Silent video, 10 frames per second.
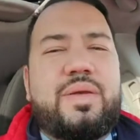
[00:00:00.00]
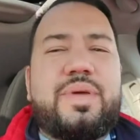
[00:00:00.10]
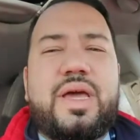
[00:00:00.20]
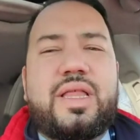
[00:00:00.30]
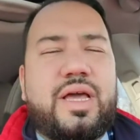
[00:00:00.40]
I'd
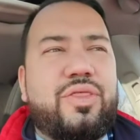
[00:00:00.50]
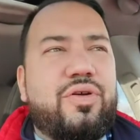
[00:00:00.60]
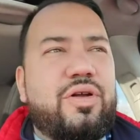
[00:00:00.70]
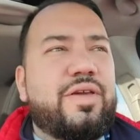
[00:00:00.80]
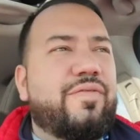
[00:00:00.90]
be at like
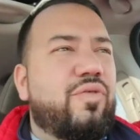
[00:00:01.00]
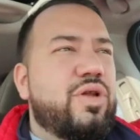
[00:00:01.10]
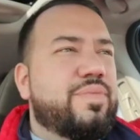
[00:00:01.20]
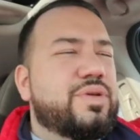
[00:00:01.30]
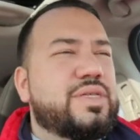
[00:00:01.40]

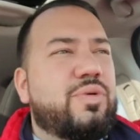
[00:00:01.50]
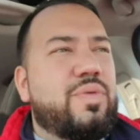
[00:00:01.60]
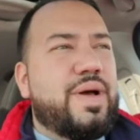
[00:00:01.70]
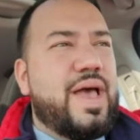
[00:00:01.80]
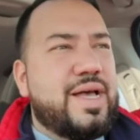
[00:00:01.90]
30-40%
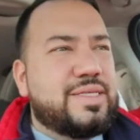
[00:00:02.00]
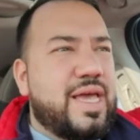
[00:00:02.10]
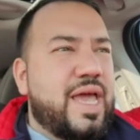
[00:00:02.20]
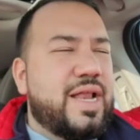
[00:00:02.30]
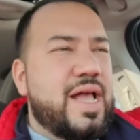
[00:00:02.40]
with my
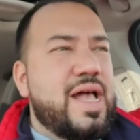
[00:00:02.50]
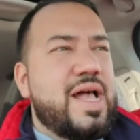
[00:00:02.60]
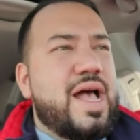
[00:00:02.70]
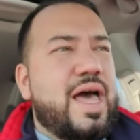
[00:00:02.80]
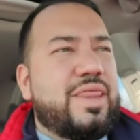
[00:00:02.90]
S8.
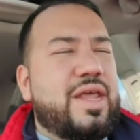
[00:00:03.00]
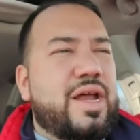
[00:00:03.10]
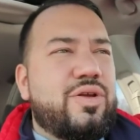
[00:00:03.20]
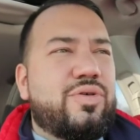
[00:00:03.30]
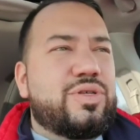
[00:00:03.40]
And then
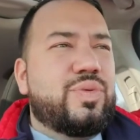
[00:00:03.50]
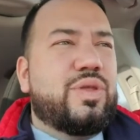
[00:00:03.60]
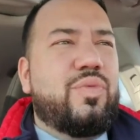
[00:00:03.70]
I noticed with the